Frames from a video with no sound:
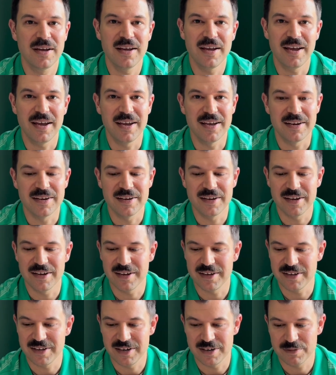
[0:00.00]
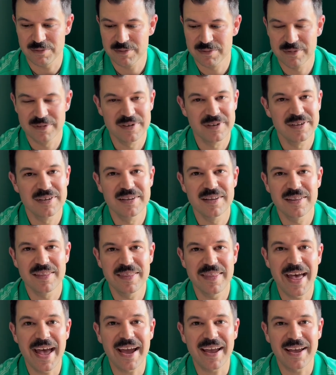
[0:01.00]
and you know,
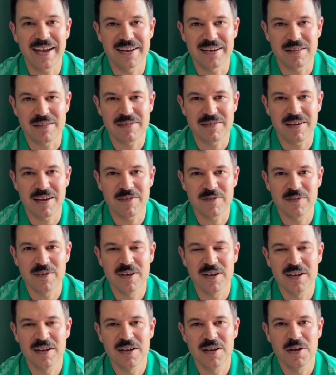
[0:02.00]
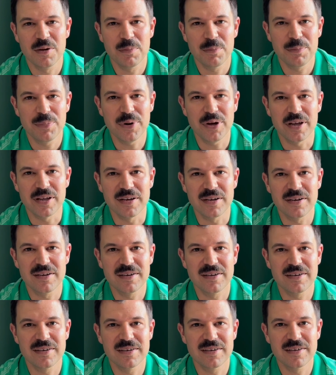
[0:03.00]
that kind of stuff. But
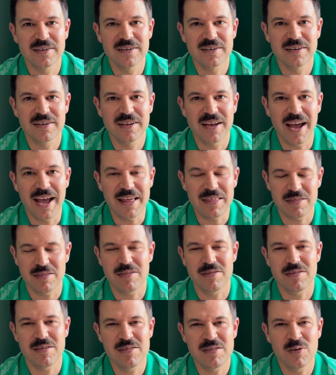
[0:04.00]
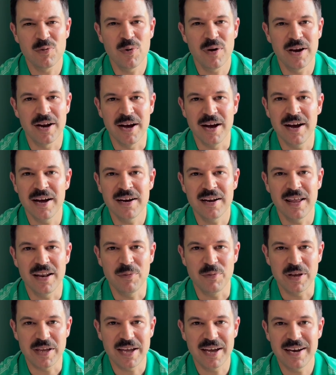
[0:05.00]
as the season went on and
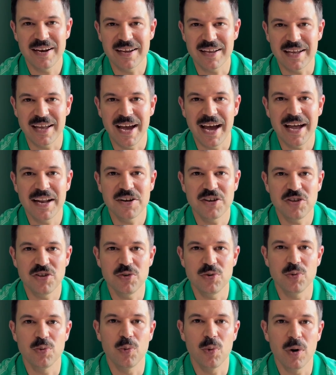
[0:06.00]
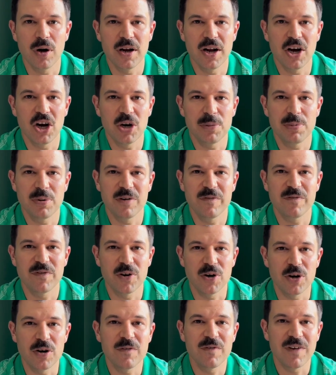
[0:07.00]
we kind of got to what our
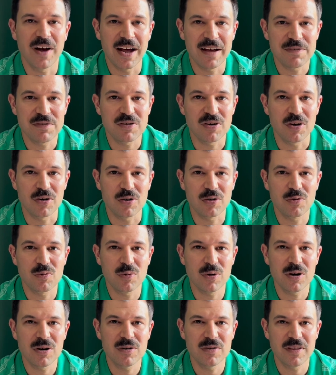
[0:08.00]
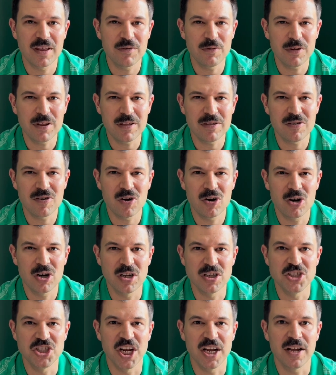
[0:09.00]
preferred five starters were, they really started to
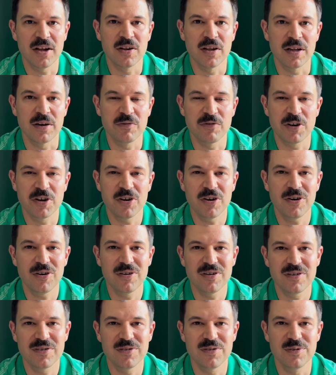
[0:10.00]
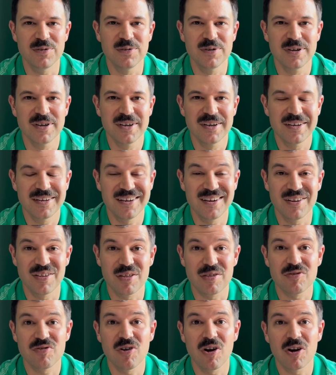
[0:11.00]
gel and return to, you know, the
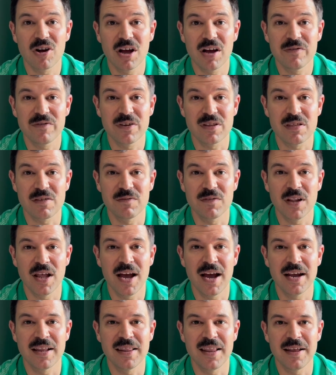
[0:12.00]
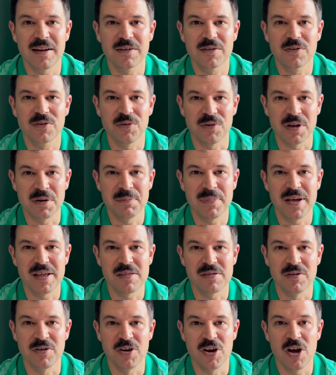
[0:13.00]
strong offensive line that Green
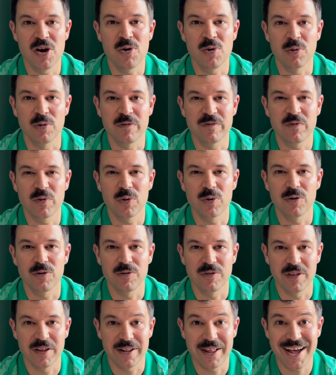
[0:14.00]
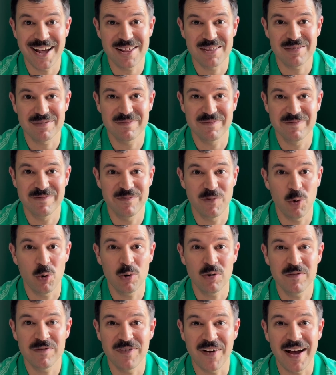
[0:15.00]
Bay's known for the last
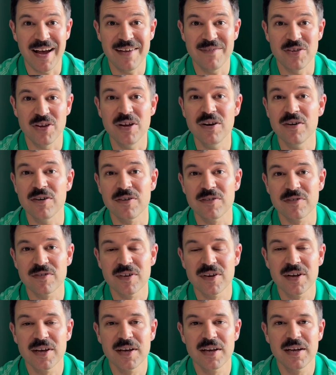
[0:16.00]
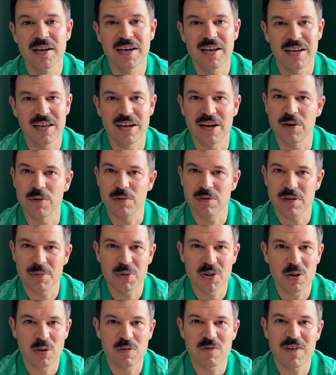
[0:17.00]
4 or 5 years. You know, some of
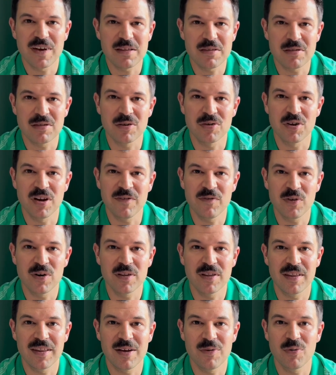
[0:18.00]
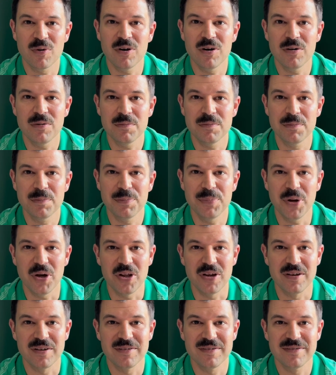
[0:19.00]
those faces are different than they were,
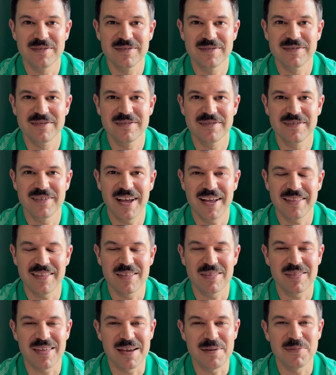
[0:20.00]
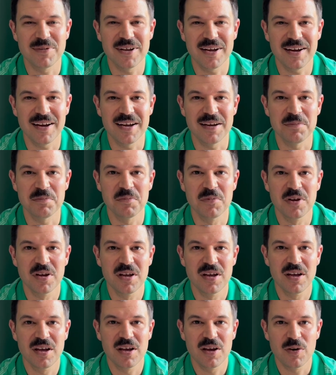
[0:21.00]
but at the same time,
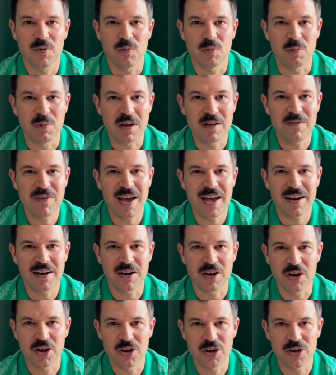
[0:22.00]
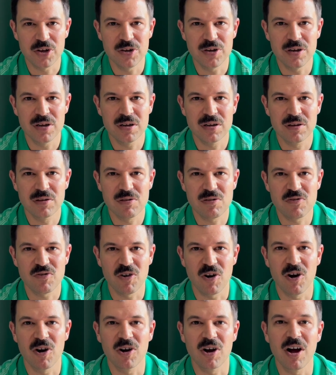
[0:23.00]
we've had a good,
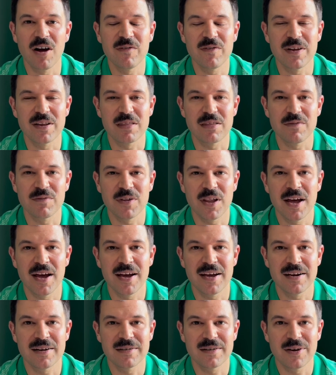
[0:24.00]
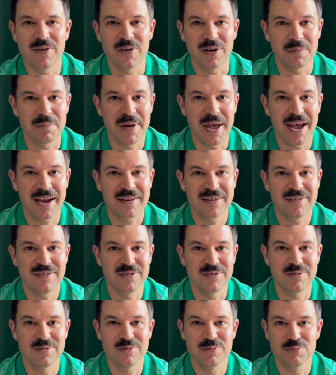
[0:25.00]
strong offensive line going back
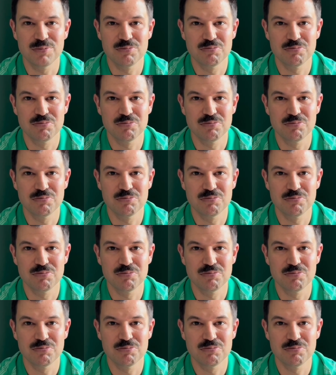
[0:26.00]
to